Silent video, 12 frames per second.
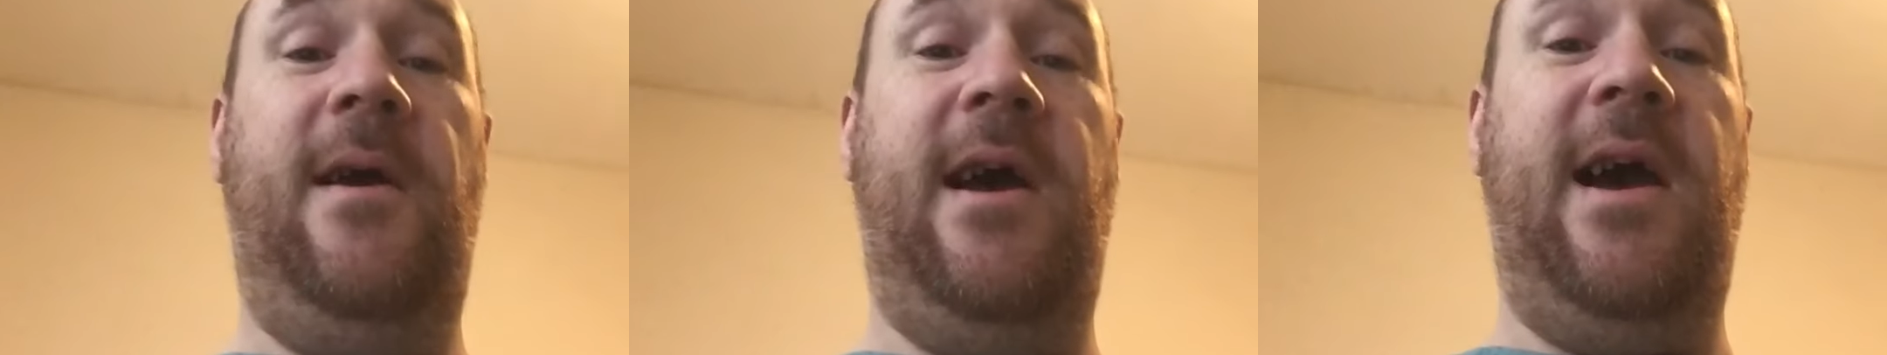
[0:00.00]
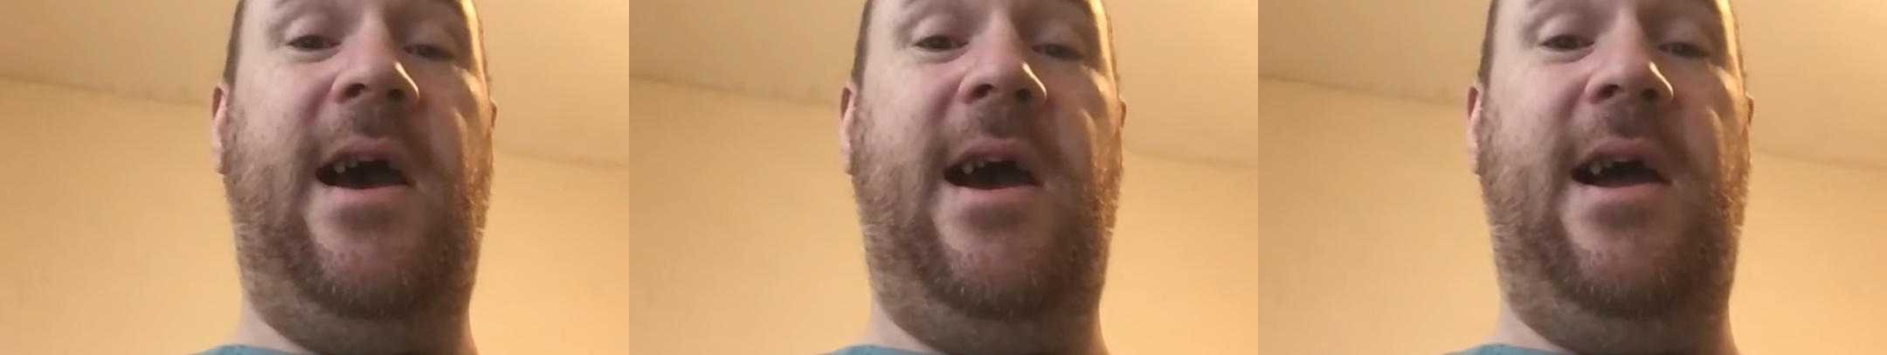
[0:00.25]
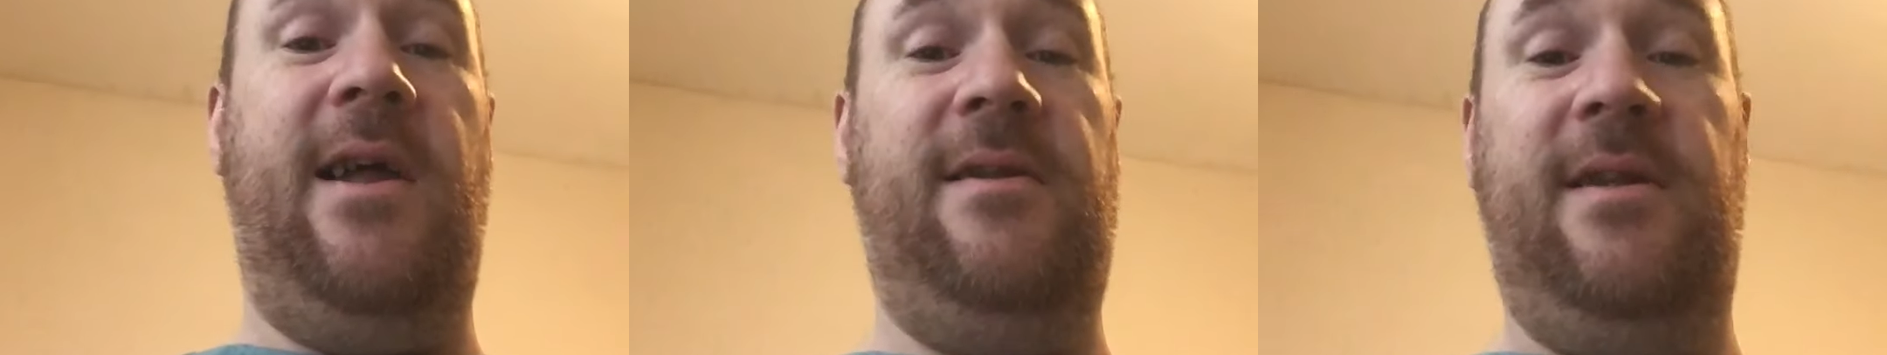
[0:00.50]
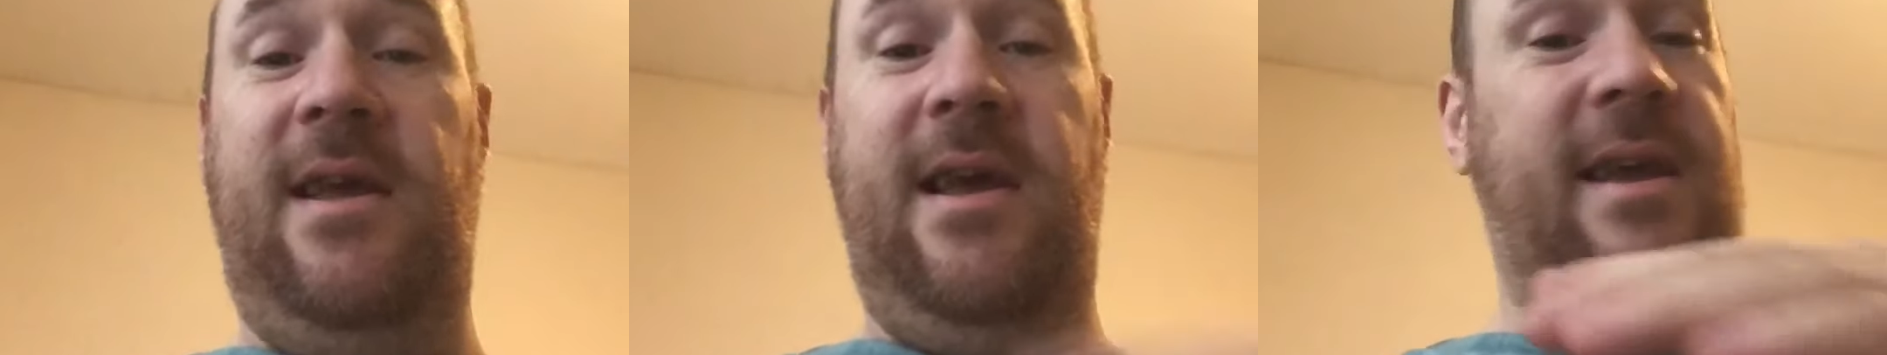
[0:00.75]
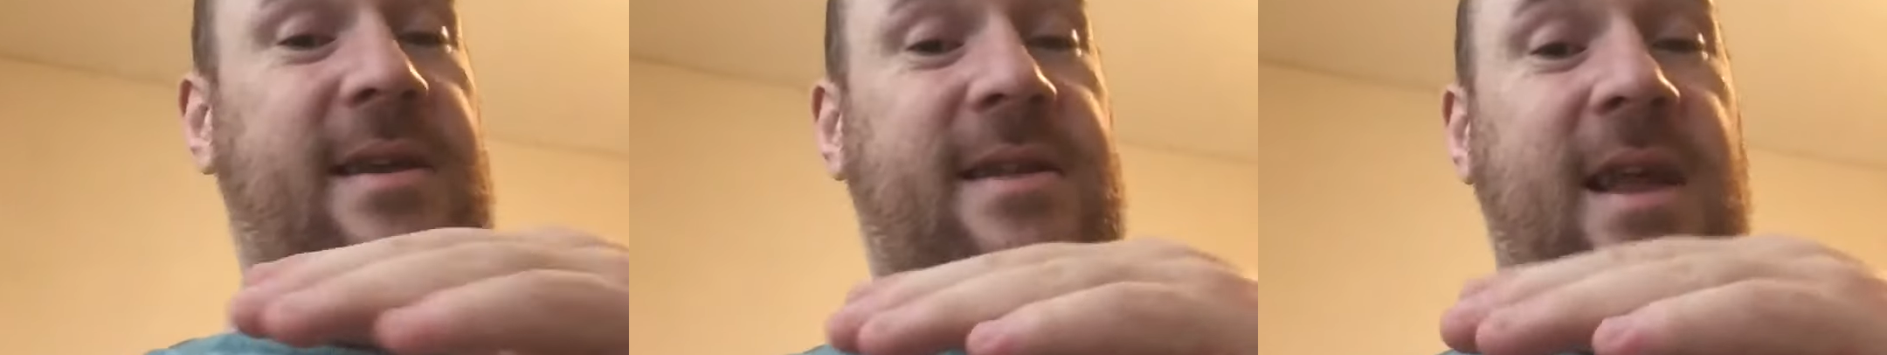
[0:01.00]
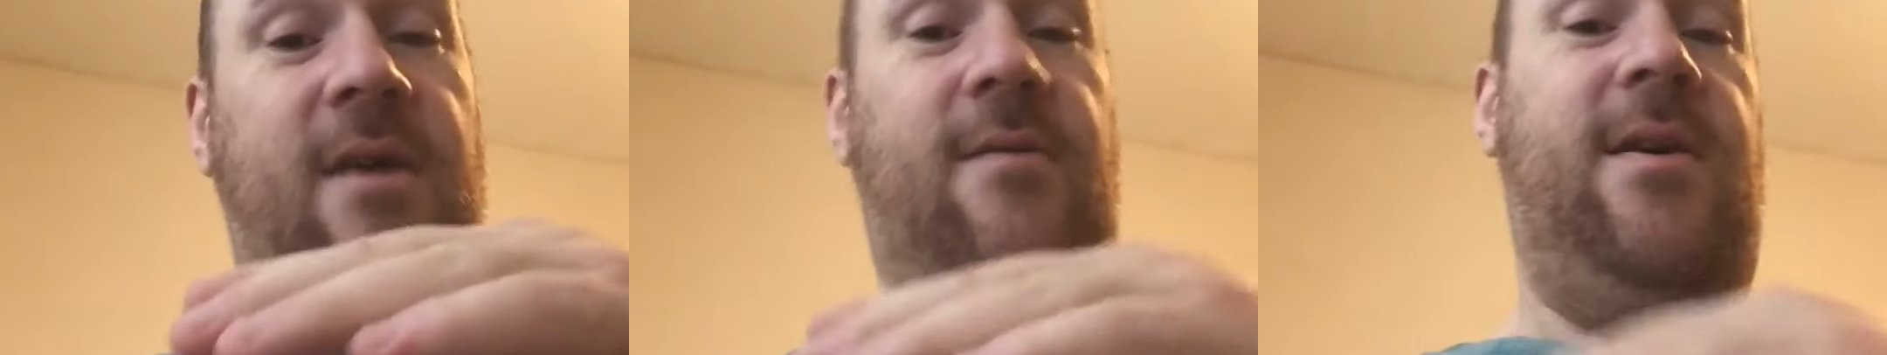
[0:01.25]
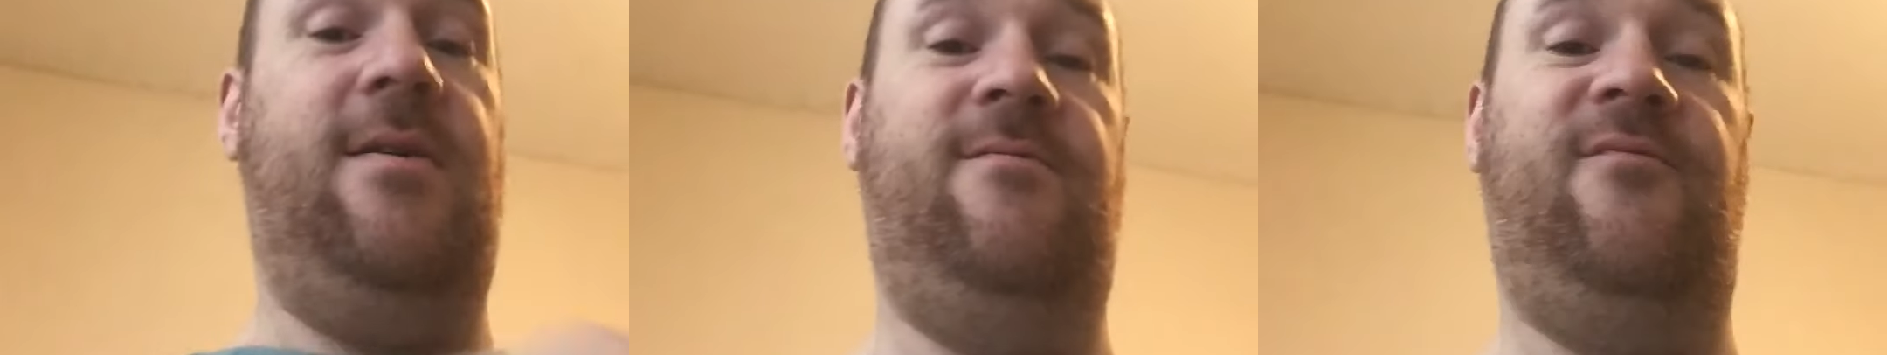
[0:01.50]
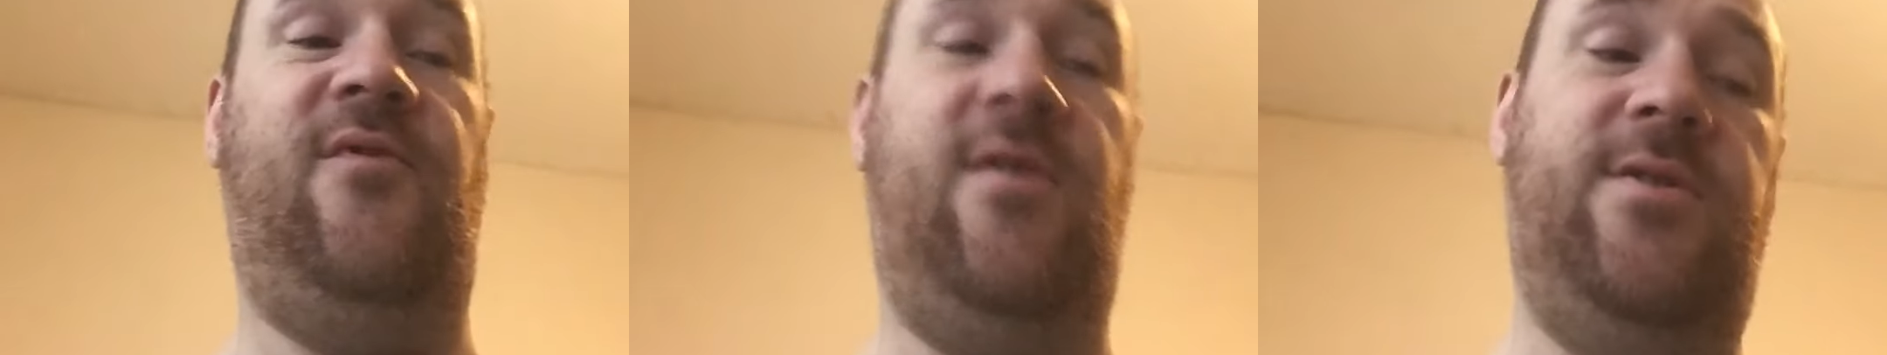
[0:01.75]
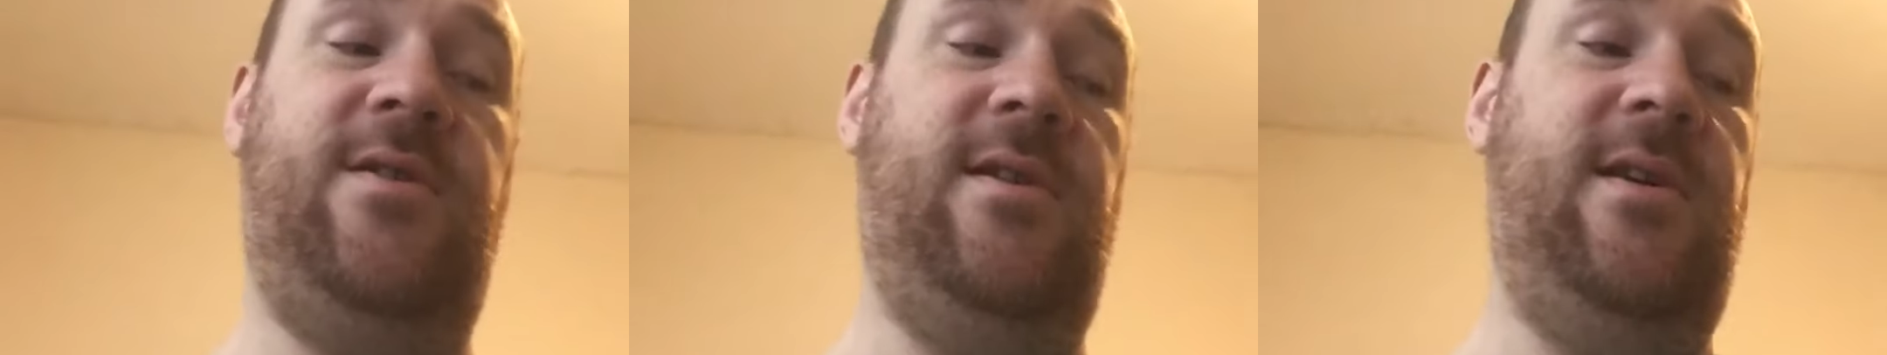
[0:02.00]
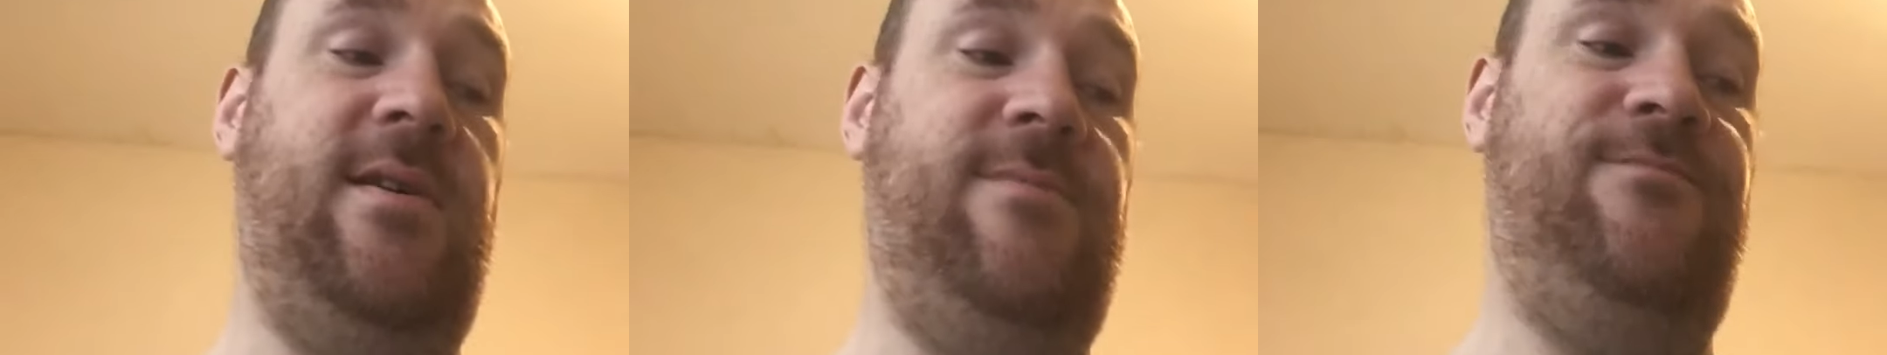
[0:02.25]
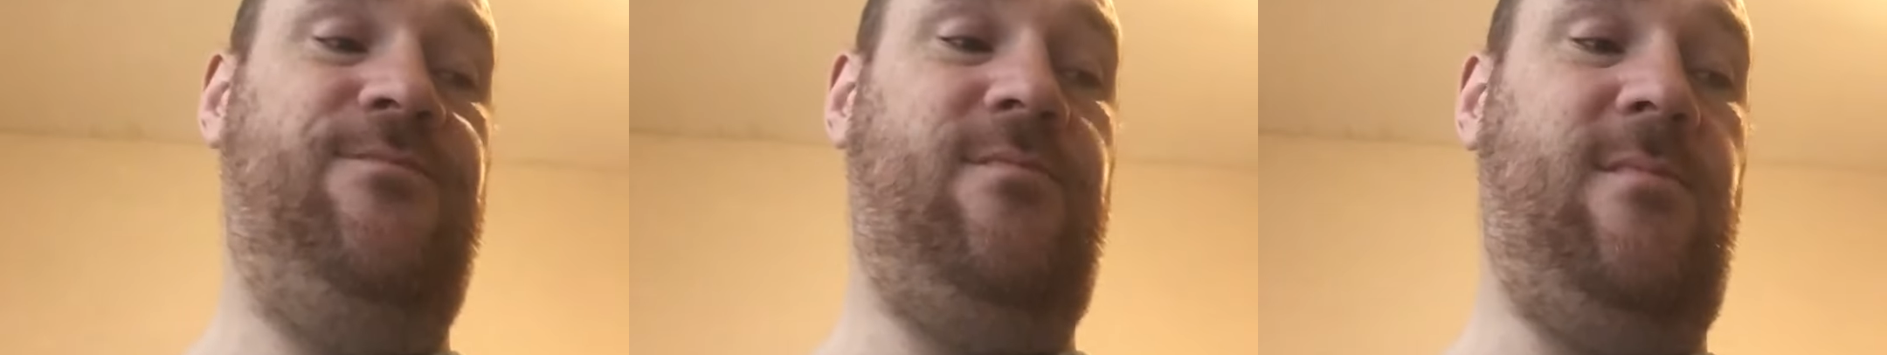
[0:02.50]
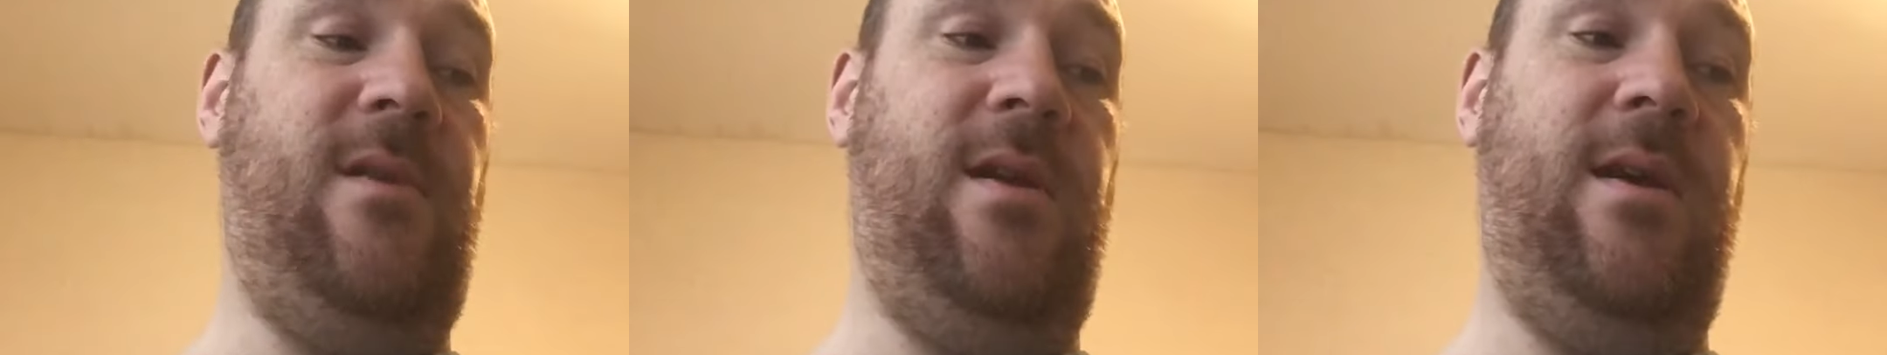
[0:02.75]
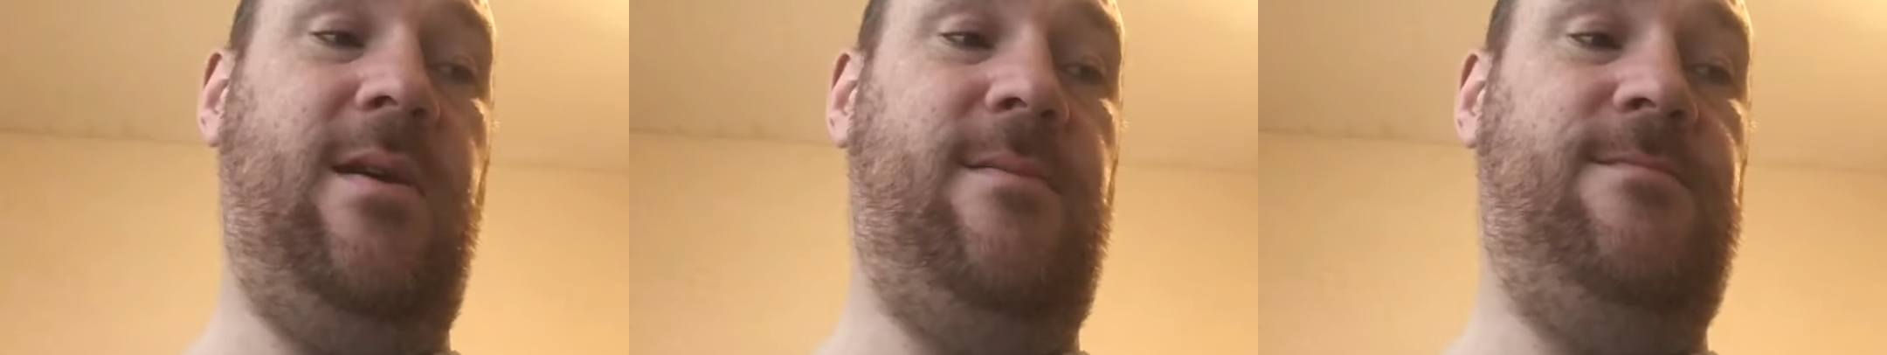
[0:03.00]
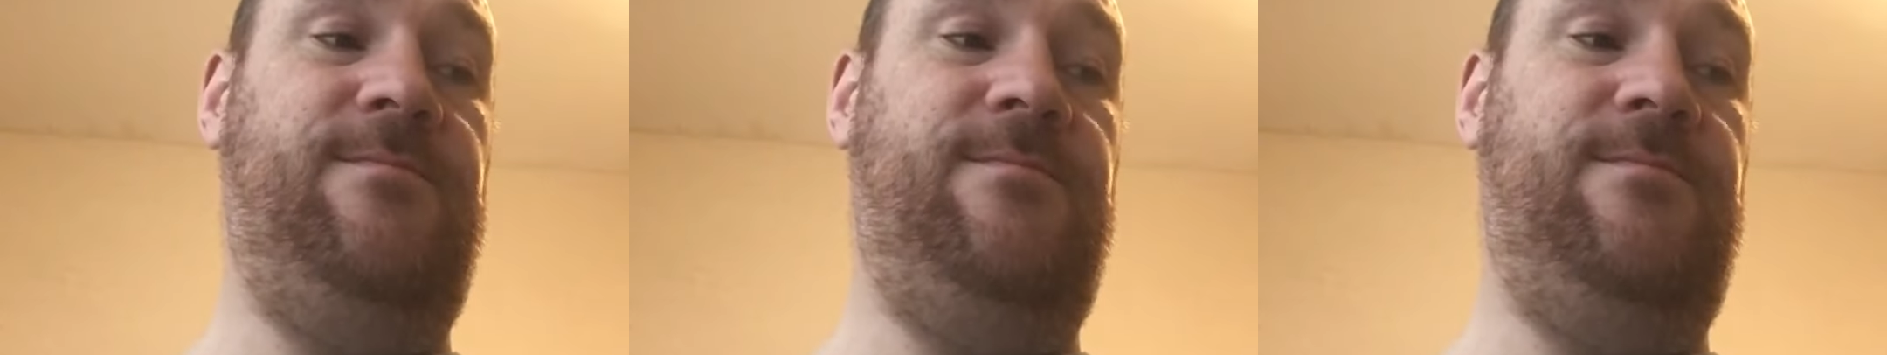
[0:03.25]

And it's down here, fortunately. Yeah.